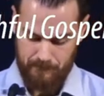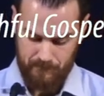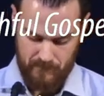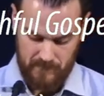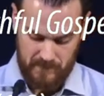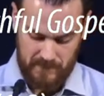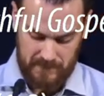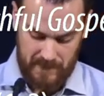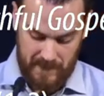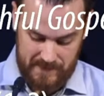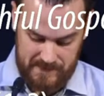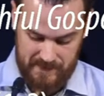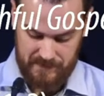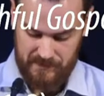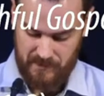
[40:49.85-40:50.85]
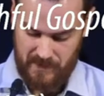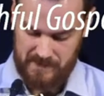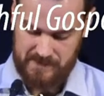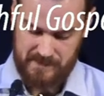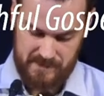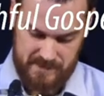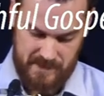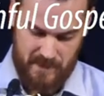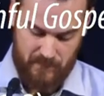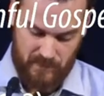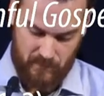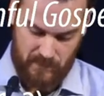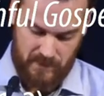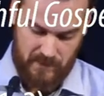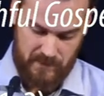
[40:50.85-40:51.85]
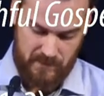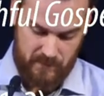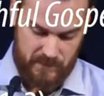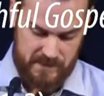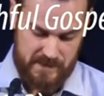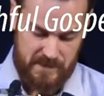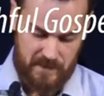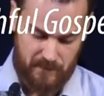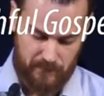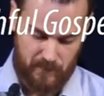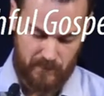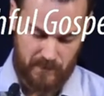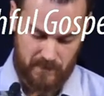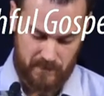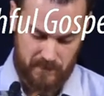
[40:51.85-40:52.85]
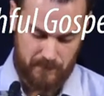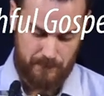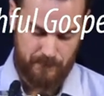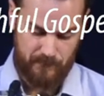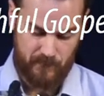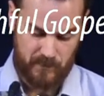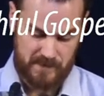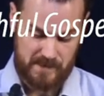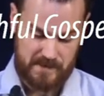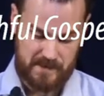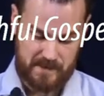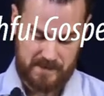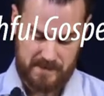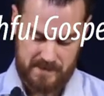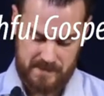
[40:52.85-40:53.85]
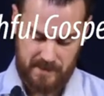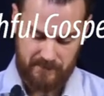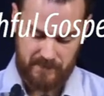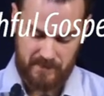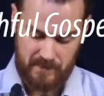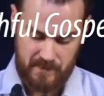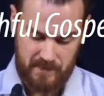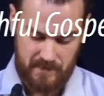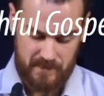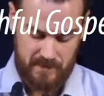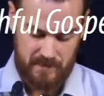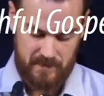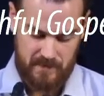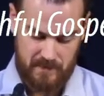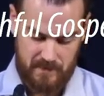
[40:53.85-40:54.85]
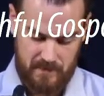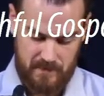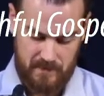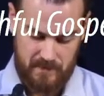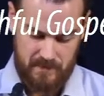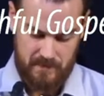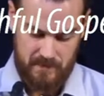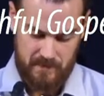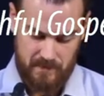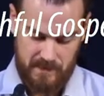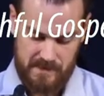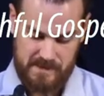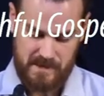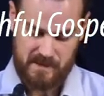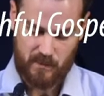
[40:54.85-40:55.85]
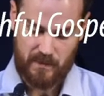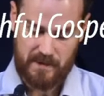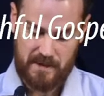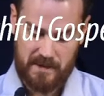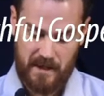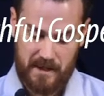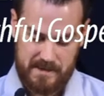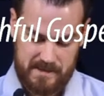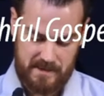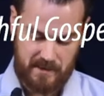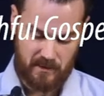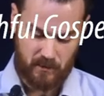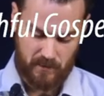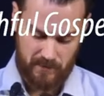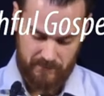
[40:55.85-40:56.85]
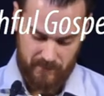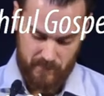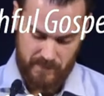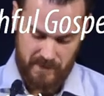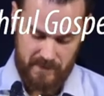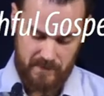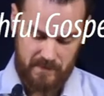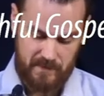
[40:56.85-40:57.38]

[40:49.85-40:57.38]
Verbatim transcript: The last contrasting statement we, we see here from Paul, verses 6 and 7, he says, We did not see glory from men.